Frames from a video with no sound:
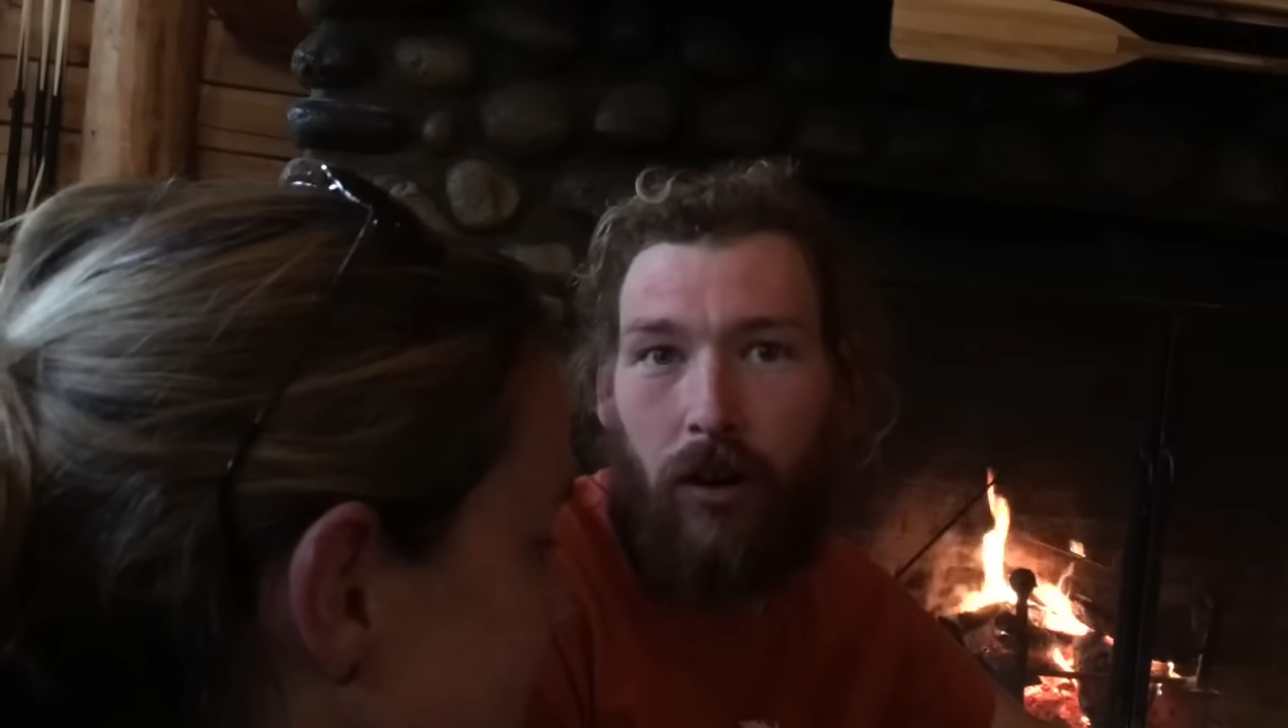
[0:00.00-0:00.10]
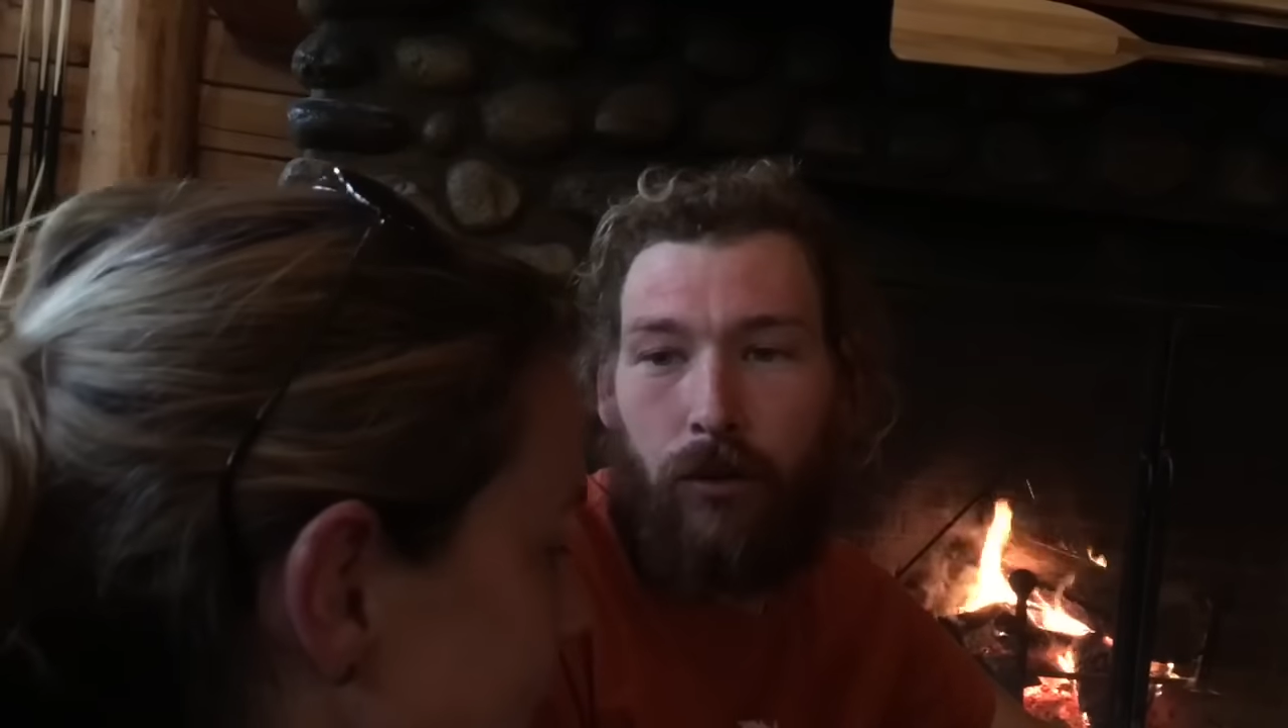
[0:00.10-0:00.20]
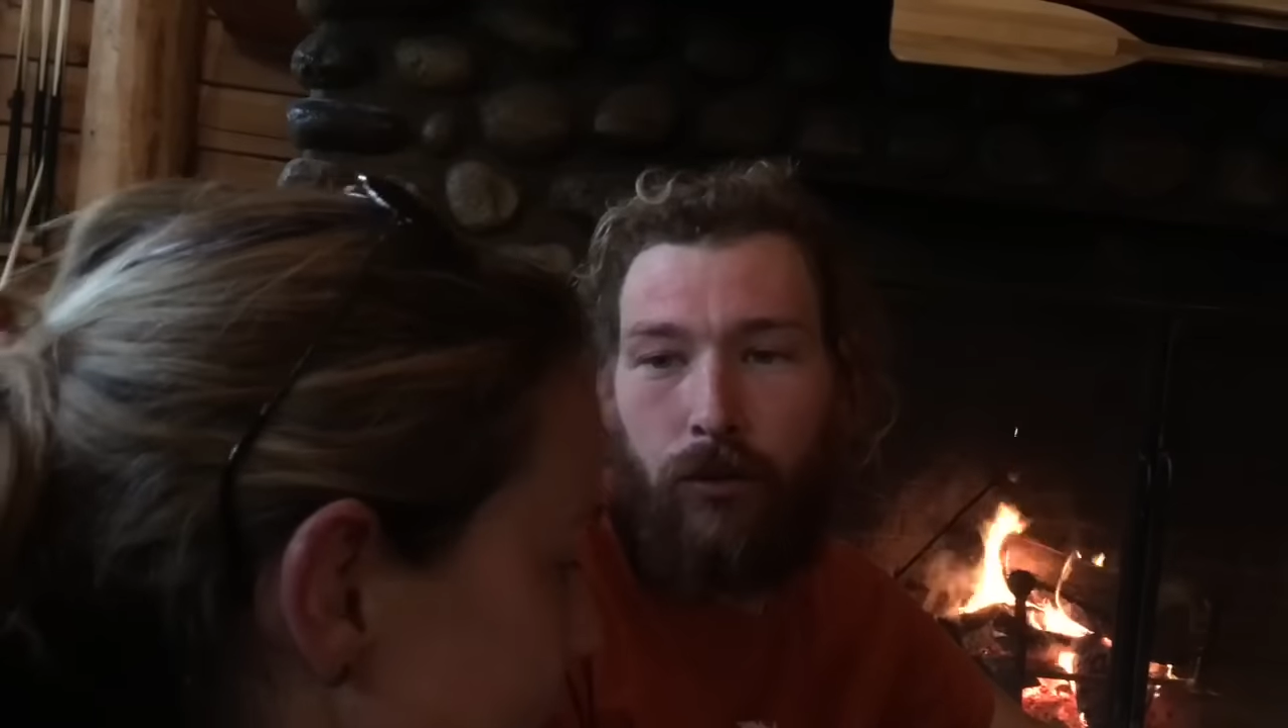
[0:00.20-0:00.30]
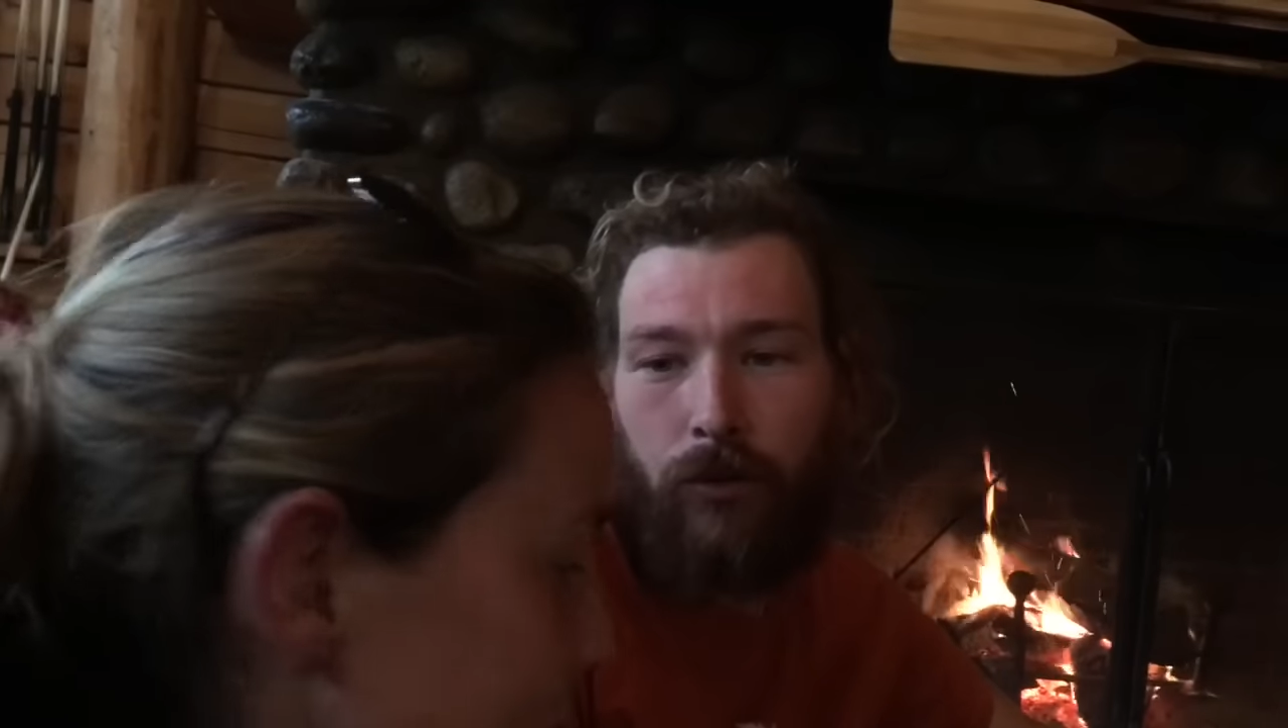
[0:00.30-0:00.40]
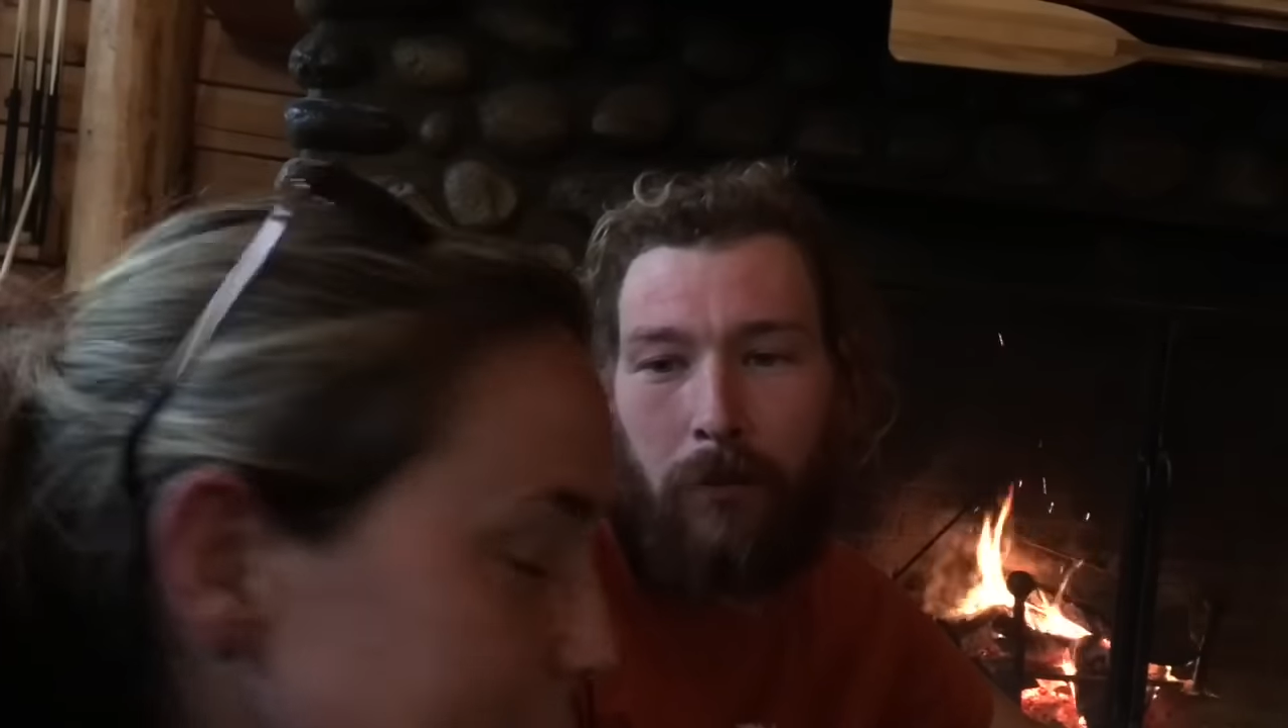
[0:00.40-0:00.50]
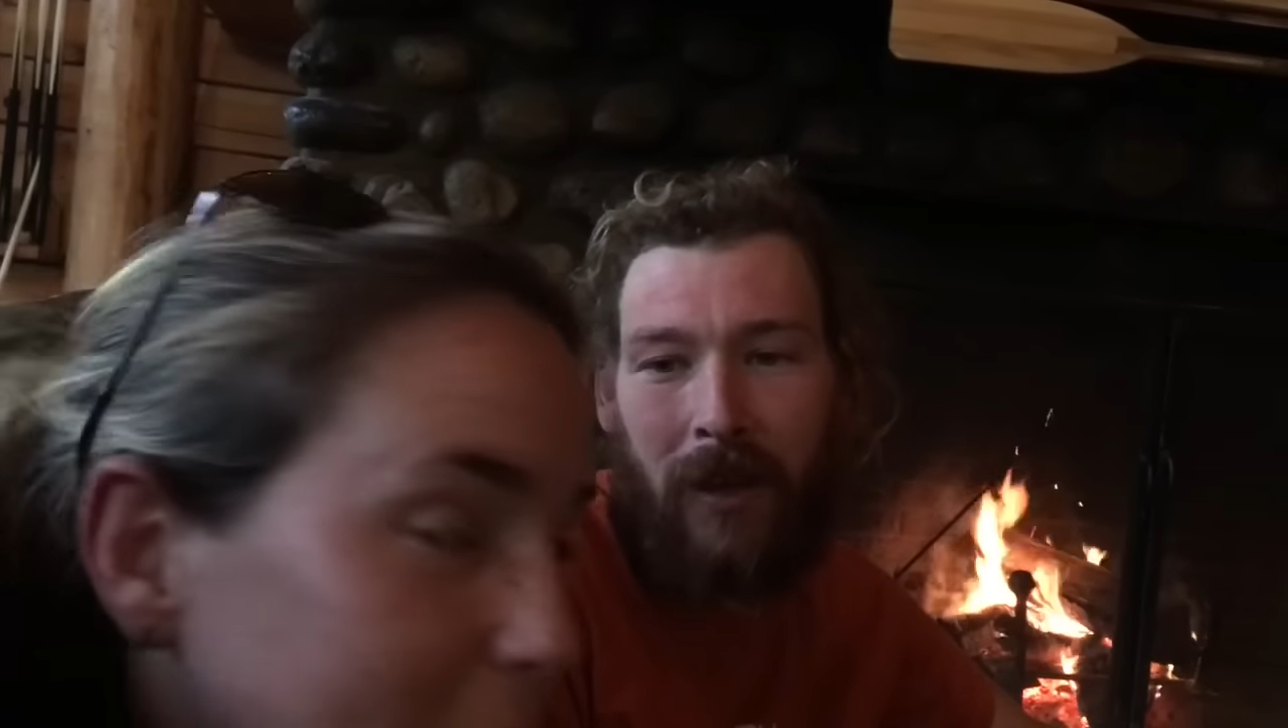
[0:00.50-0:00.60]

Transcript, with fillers: All the